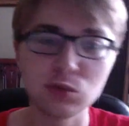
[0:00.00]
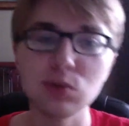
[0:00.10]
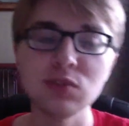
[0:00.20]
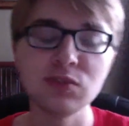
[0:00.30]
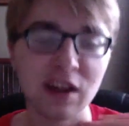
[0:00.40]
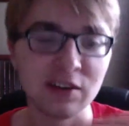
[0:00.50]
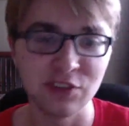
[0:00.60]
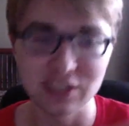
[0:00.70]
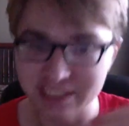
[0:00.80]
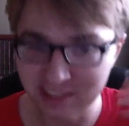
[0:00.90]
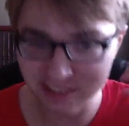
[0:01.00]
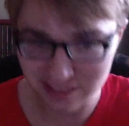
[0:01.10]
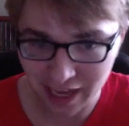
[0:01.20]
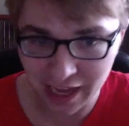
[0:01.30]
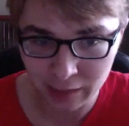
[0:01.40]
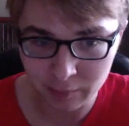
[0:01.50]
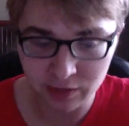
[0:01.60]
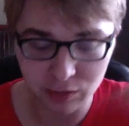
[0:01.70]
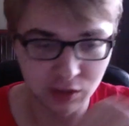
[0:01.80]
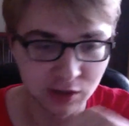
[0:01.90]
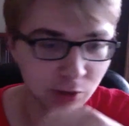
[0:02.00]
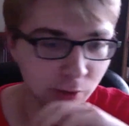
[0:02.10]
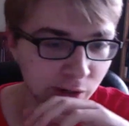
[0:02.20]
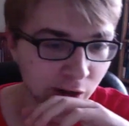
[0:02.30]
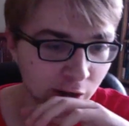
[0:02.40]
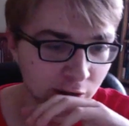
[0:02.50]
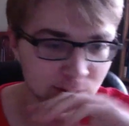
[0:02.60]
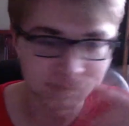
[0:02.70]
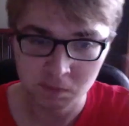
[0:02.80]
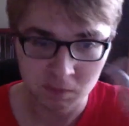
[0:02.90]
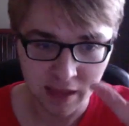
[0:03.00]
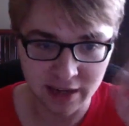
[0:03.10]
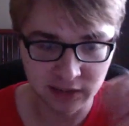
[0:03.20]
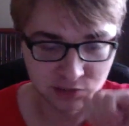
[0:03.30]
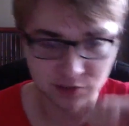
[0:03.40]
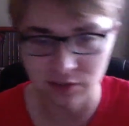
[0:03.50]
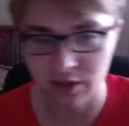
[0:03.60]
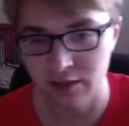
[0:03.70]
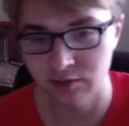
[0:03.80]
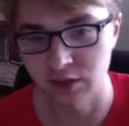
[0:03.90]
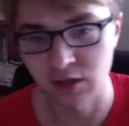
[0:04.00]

vaudevillian timing thing going on, and it's fantastic.